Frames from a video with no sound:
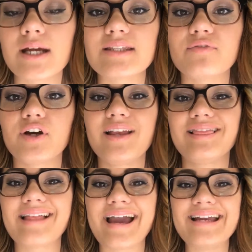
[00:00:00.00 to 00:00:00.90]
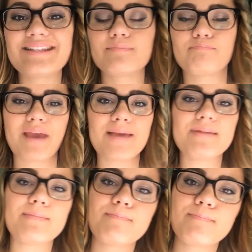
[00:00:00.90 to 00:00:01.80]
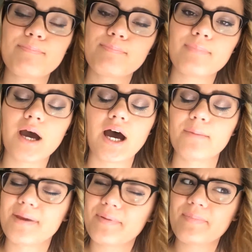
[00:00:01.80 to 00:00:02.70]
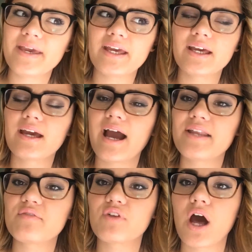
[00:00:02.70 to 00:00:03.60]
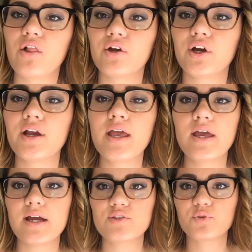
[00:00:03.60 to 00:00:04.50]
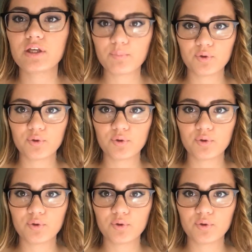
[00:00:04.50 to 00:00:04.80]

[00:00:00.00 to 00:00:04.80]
It's a very light baby pink kind of color. It's really